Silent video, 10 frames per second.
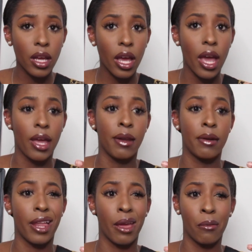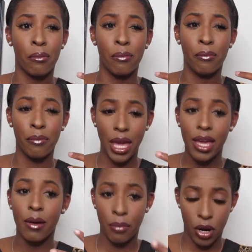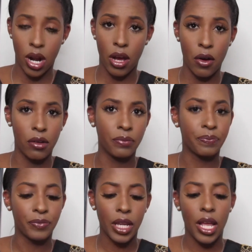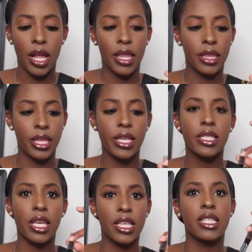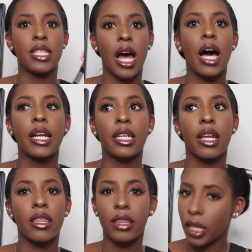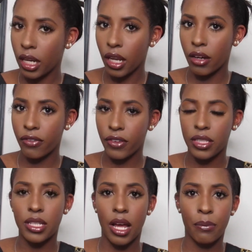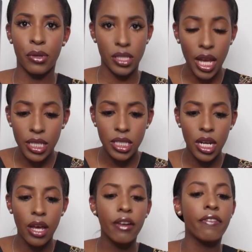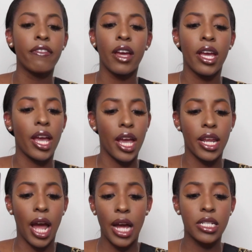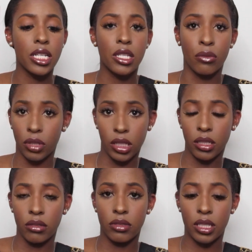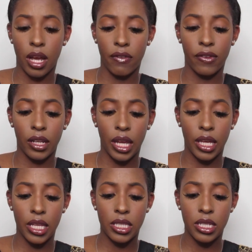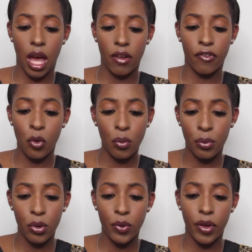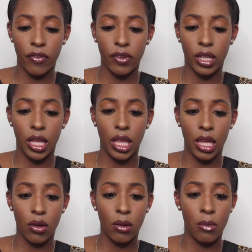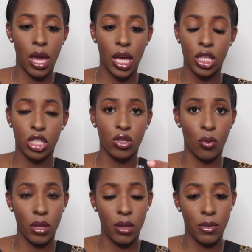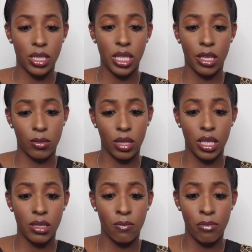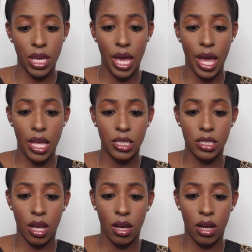and like make a brow, this is not thin enough. It's not precise enough, and I just wouldn't use it. I feel like it's not foolproof. I feel like you can make so many mistakes with this big ass